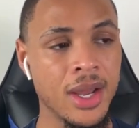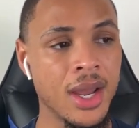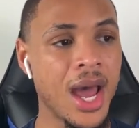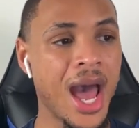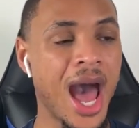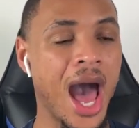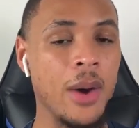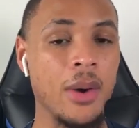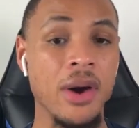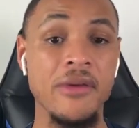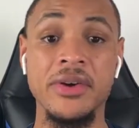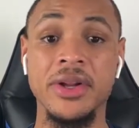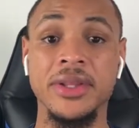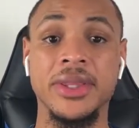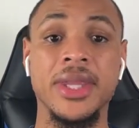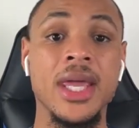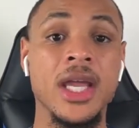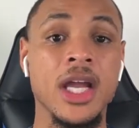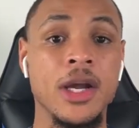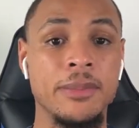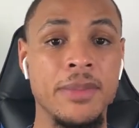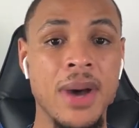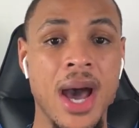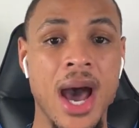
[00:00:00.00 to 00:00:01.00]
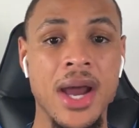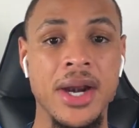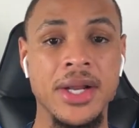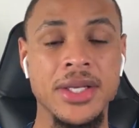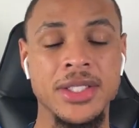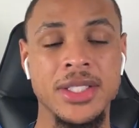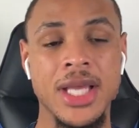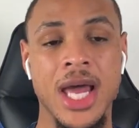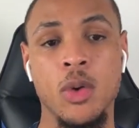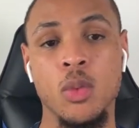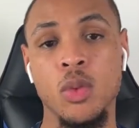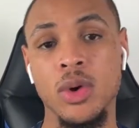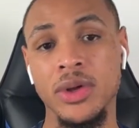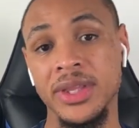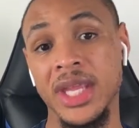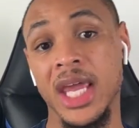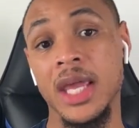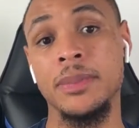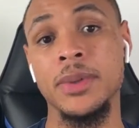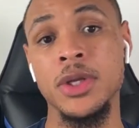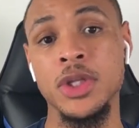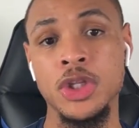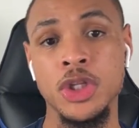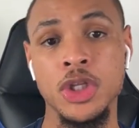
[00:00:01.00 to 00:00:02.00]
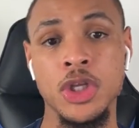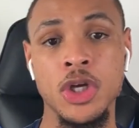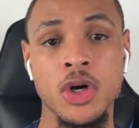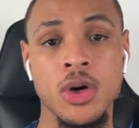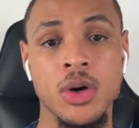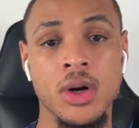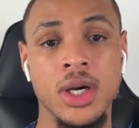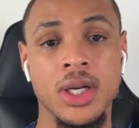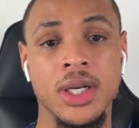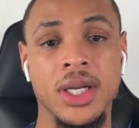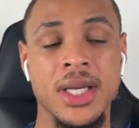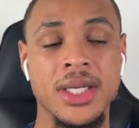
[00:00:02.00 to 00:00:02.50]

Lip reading: However, the thing about it is that what they've been doing